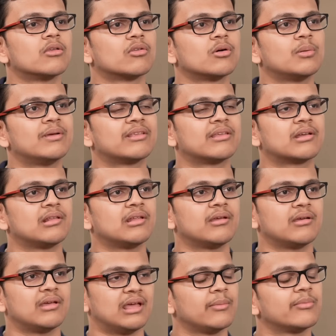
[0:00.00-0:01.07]
So basically,
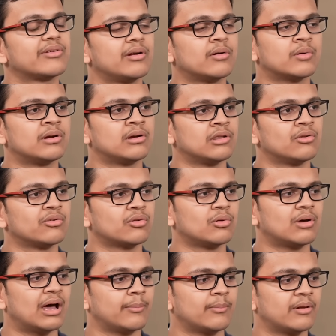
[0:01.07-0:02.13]
AIMS 120 used
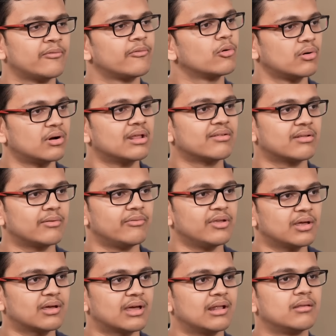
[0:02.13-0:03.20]
to happen 4 days a
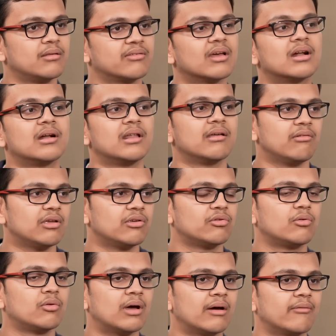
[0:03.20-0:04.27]
week, and Sunday we
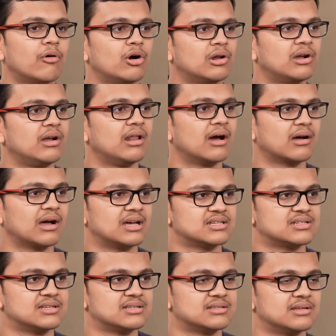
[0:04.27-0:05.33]
used to have All India
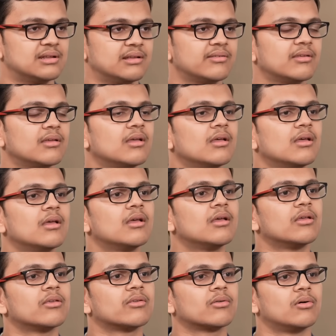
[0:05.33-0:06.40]
Aakash test series.
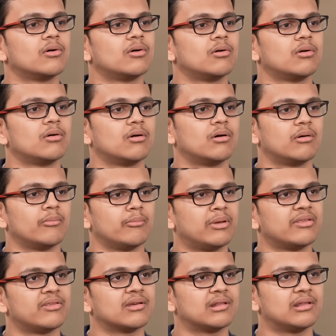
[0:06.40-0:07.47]
So
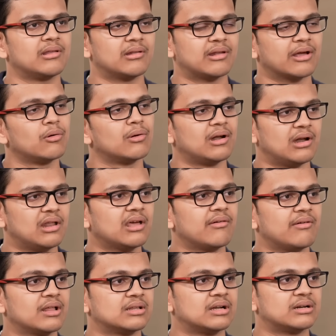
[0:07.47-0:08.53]
basically, regularly
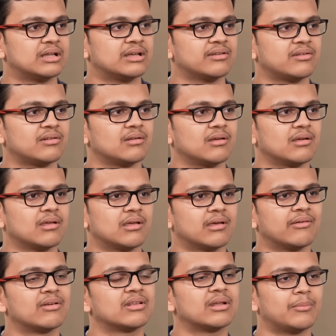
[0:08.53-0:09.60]
giving the test
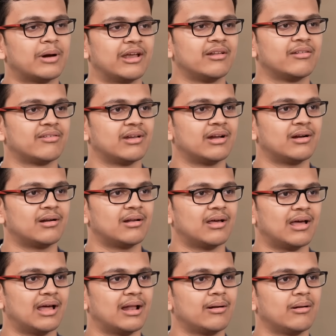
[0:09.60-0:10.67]
gave us a mindset
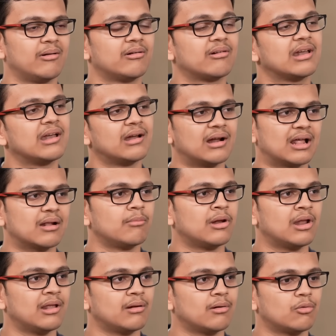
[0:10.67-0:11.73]
and trained our
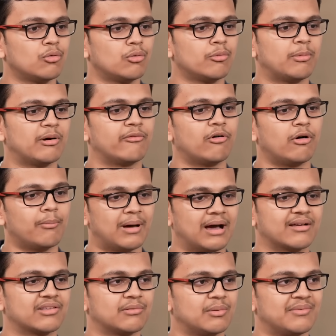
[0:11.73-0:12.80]
brain to perform
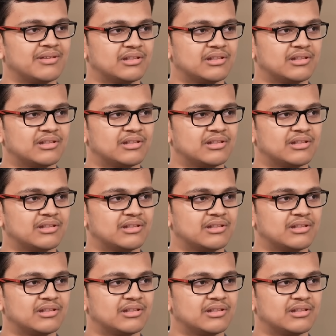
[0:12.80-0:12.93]
maximum